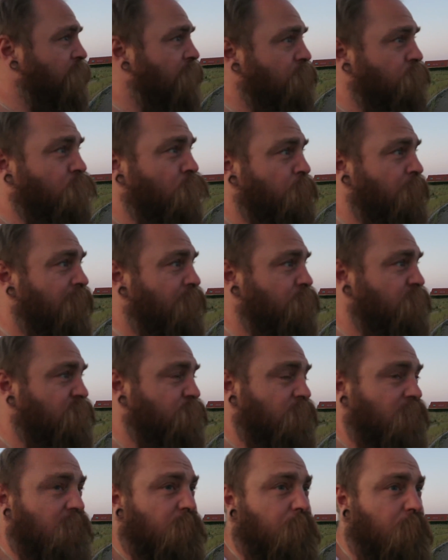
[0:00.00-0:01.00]
We got four
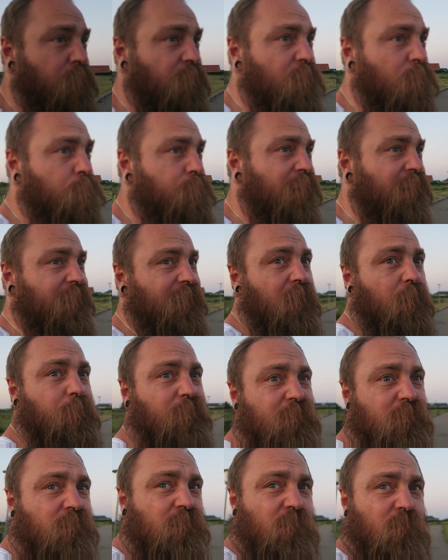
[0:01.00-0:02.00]
batteries with us, but we're going back now
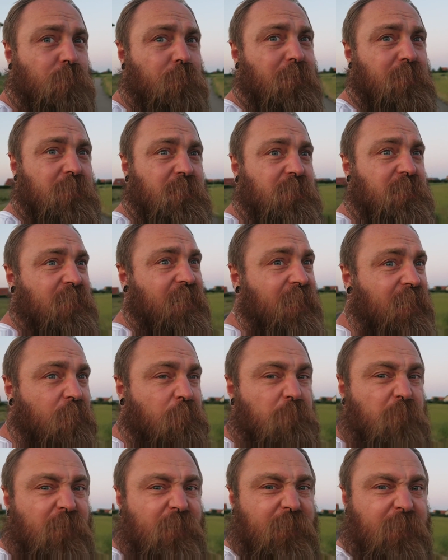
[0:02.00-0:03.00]
because all the muzzies are
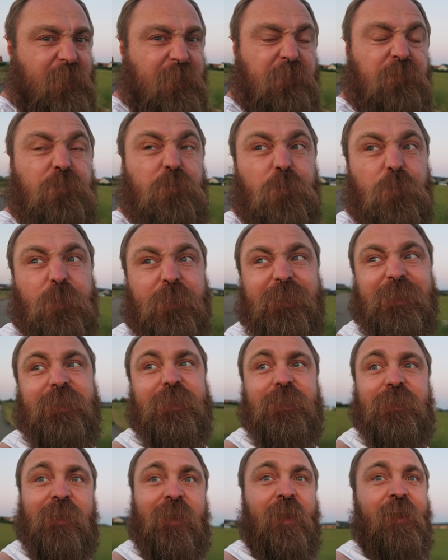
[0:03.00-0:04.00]
getting really
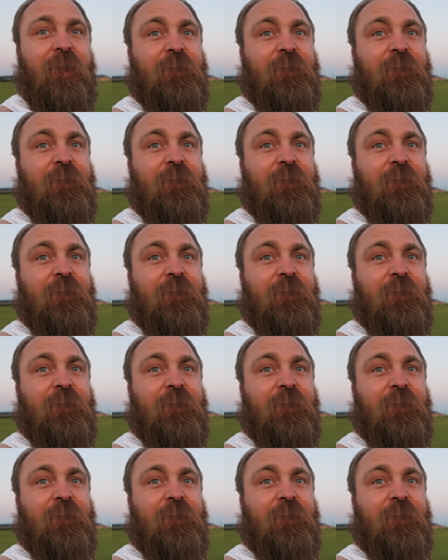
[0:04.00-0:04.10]
annoying.